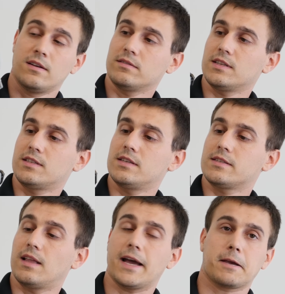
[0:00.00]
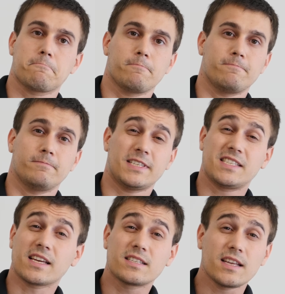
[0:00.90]
This is like
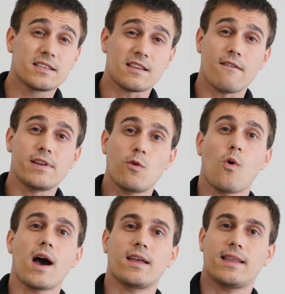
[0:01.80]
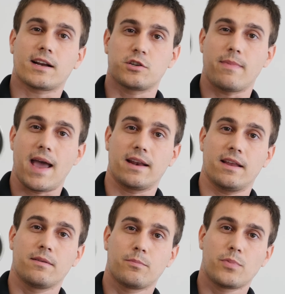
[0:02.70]
60, 70 watt electromagnet,
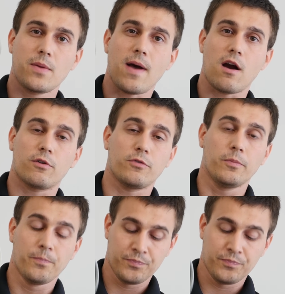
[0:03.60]
pretty powerful,